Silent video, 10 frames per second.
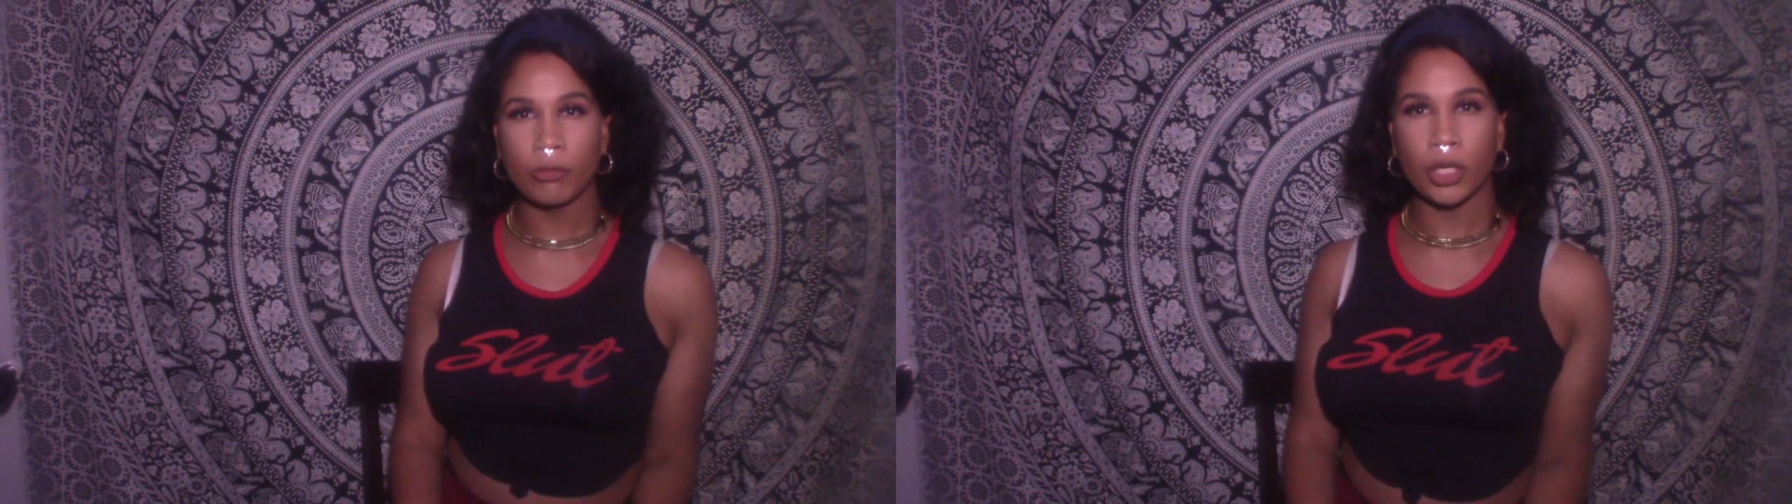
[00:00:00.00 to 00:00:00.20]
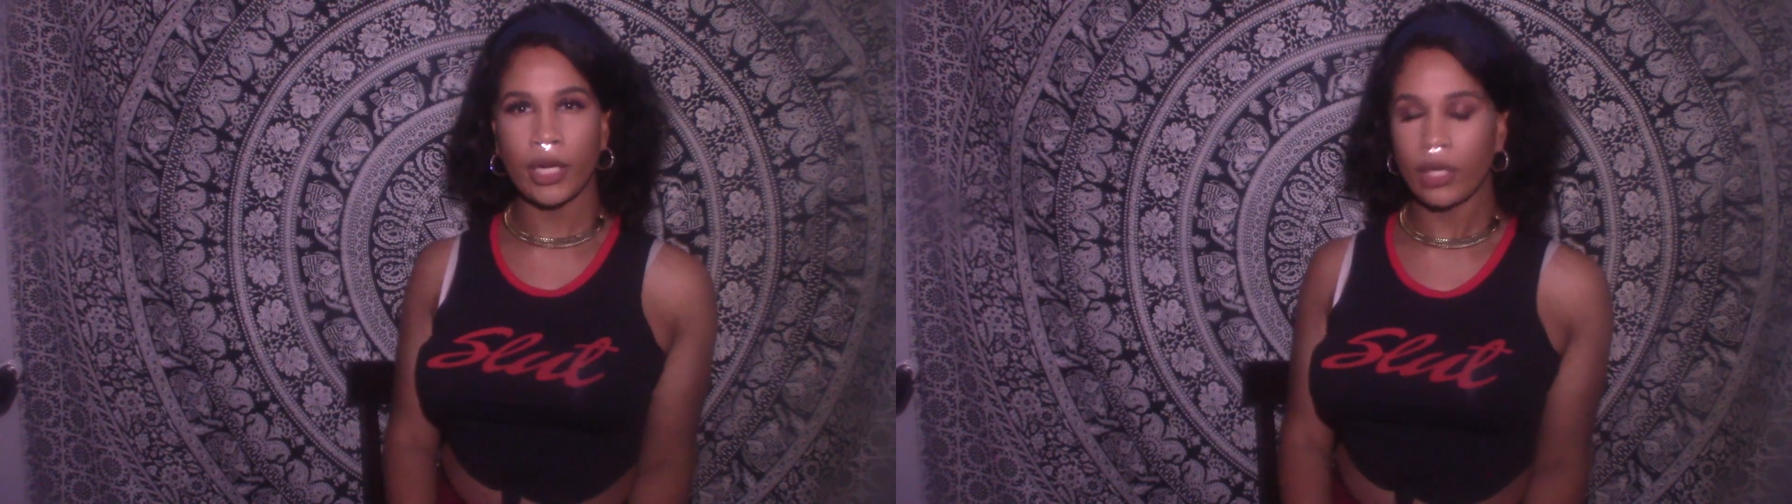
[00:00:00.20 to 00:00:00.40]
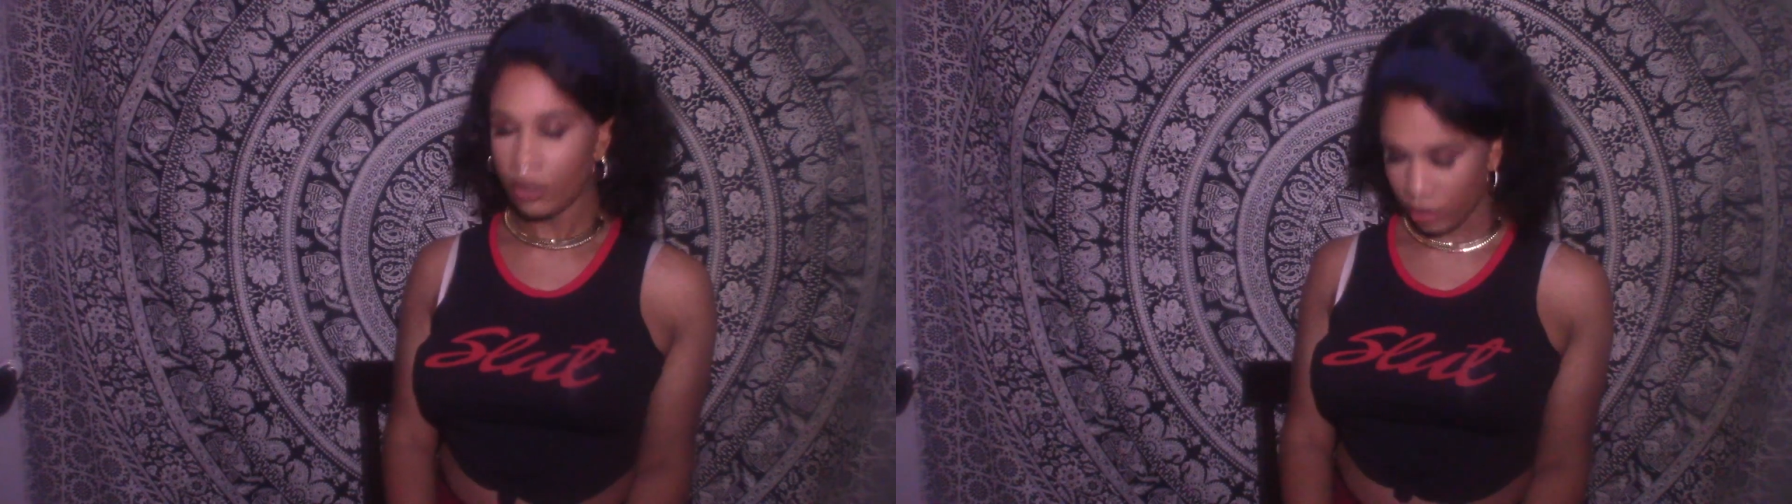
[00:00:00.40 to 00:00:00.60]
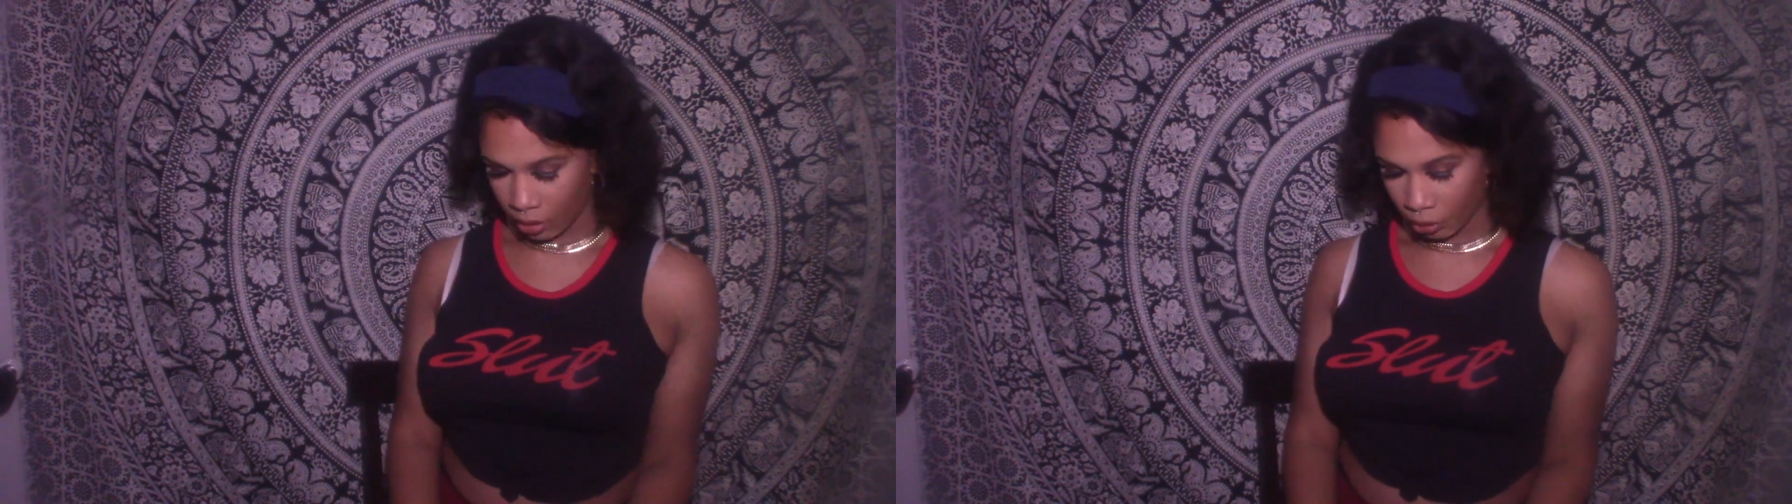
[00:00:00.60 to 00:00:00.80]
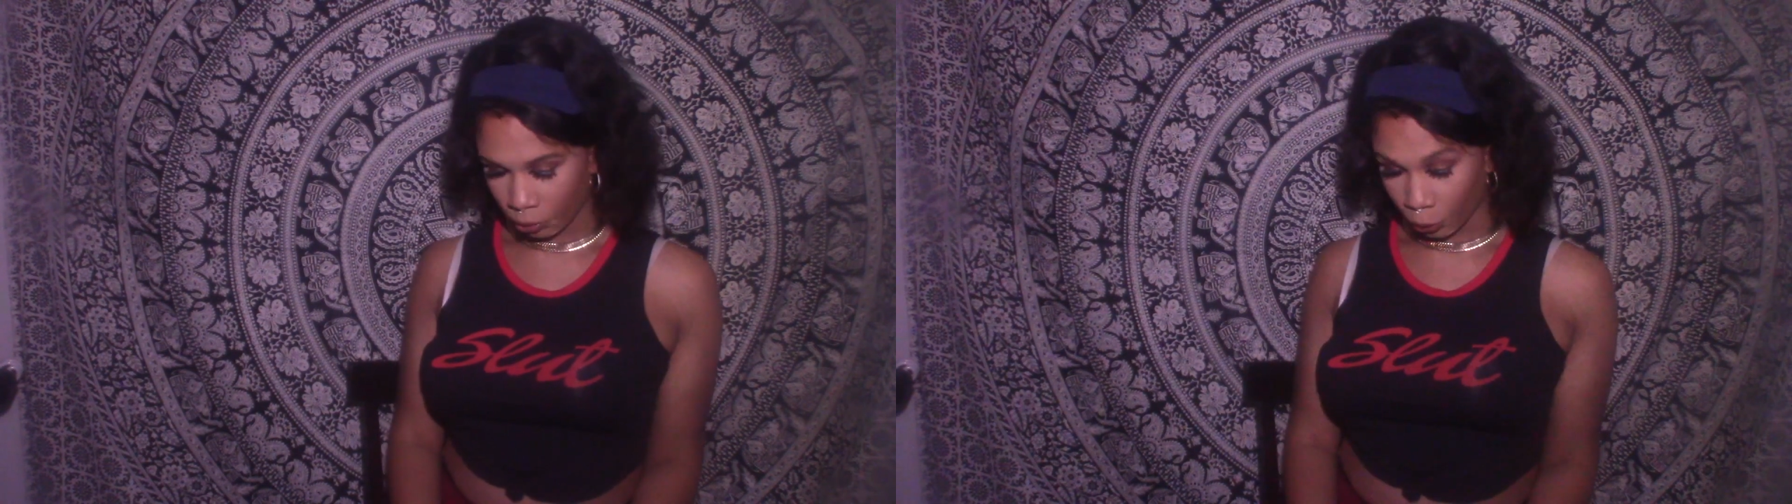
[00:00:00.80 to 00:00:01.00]
trade,
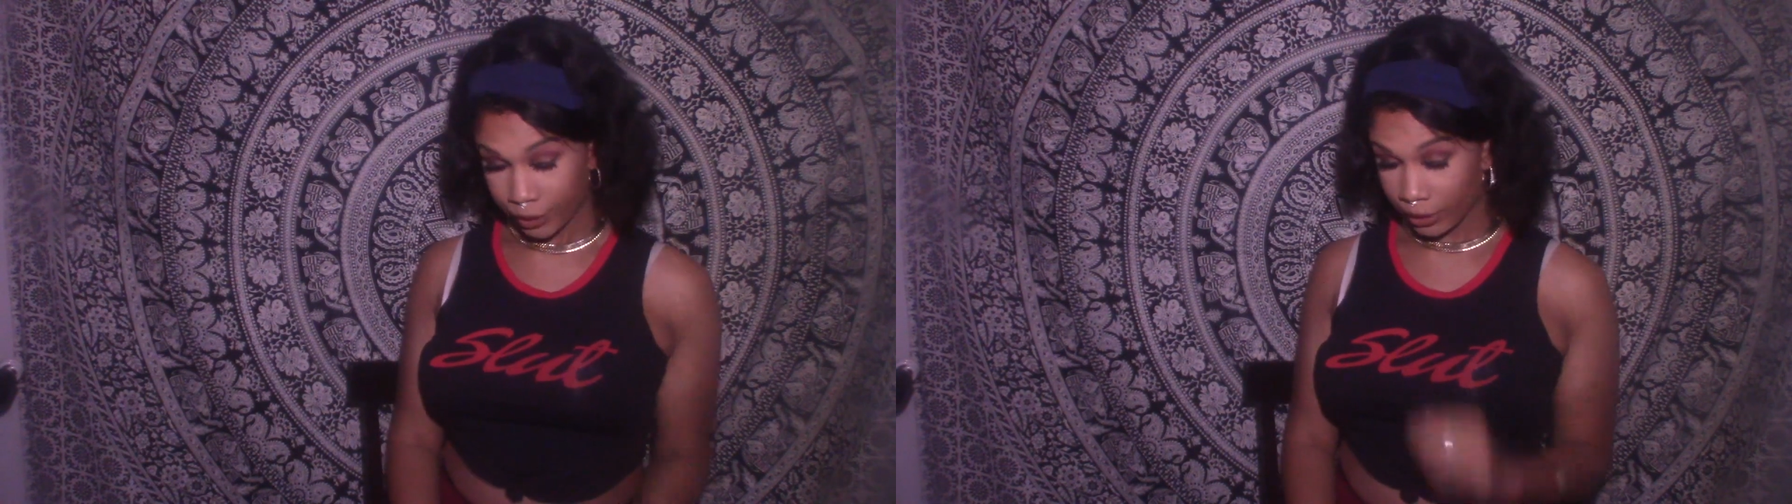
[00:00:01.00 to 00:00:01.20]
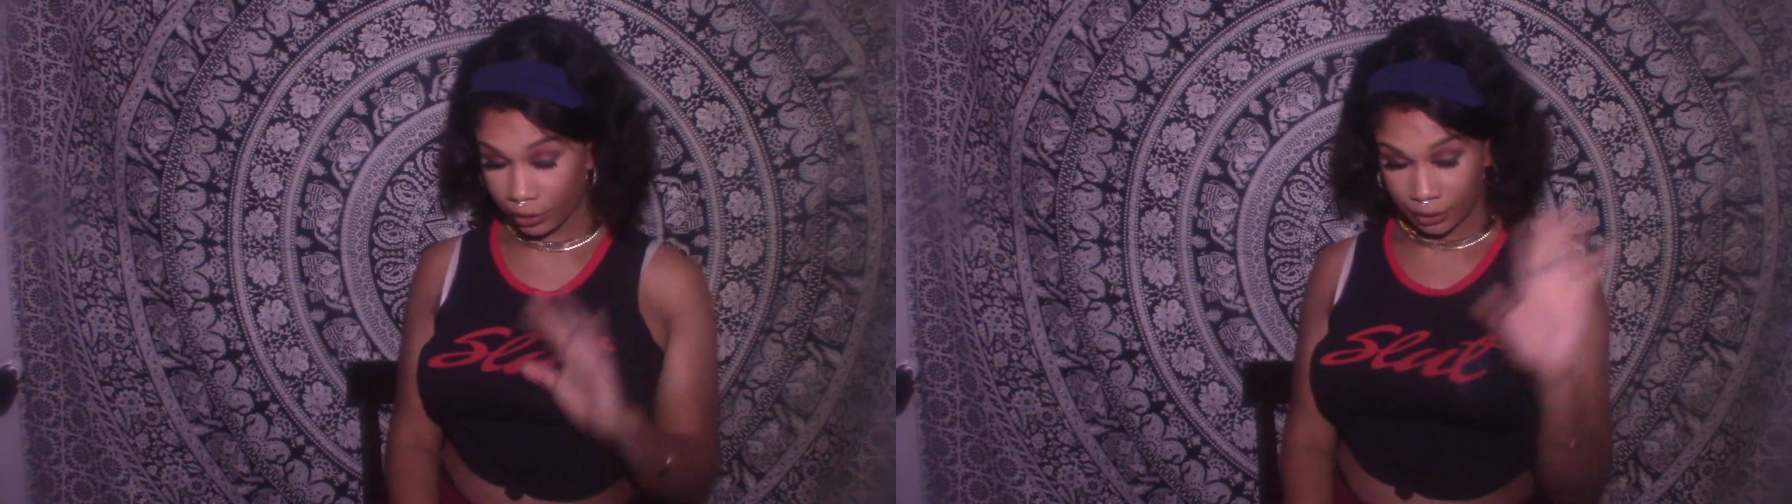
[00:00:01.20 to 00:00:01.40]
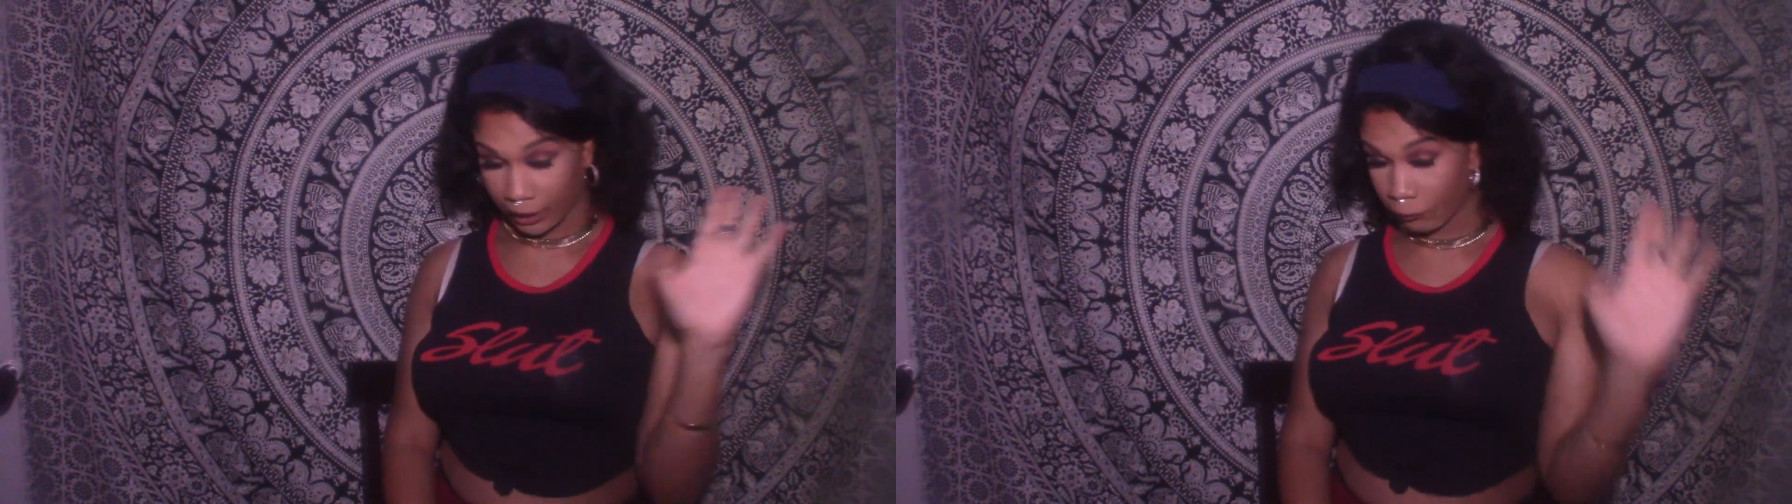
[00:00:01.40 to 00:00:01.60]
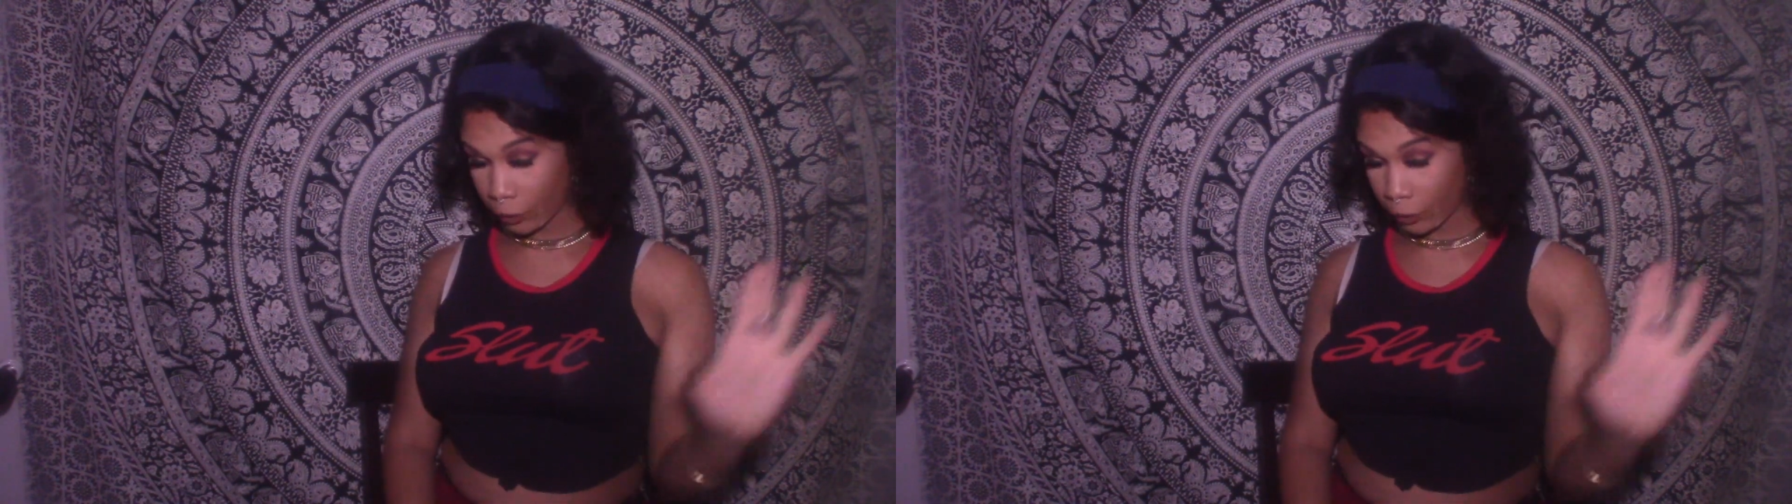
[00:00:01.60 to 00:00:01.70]
or just slave